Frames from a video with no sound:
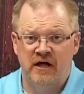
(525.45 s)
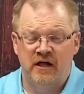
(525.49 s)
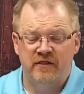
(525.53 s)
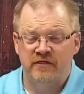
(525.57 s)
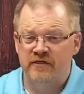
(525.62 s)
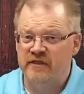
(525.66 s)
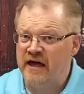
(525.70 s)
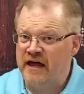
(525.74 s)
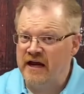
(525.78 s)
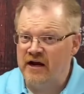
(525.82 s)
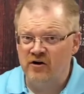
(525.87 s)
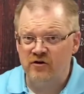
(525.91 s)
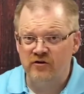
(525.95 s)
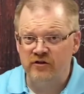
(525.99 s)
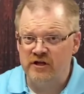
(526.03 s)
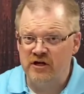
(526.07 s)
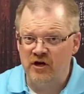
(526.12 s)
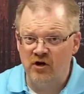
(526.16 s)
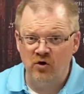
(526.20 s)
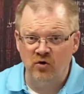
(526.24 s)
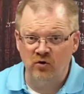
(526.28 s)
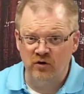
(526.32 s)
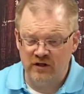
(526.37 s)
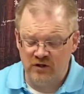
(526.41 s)
They are the
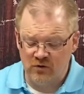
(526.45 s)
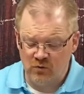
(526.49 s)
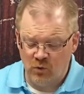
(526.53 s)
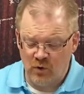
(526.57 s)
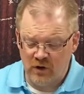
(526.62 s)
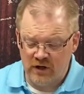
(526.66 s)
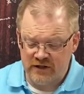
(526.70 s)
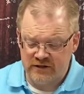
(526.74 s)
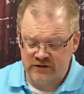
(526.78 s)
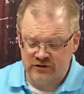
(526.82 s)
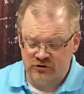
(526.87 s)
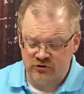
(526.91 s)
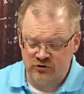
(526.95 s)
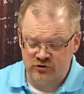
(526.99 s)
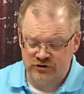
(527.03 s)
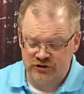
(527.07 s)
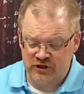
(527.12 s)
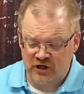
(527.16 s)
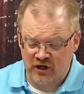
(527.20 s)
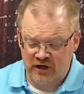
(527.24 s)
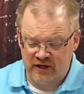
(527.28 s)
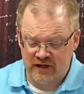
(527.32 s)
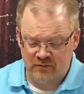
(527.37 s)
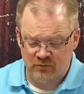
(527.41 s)
only ones who
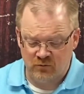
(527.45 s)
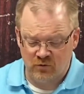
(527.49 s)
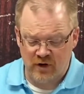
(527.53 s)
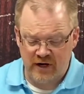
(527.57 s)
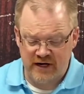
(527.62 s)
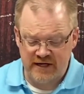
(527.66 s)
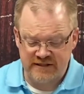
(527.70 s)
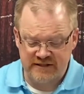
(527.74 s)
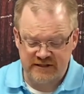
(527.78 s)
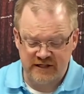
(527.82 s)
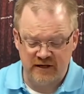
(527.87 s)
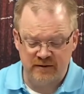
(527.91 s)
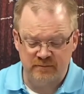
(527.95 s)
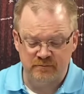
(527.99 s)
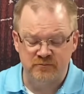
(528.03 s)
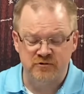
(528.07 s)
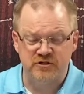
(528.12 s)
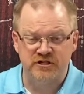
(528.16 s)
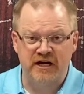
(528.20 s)
saw him raise up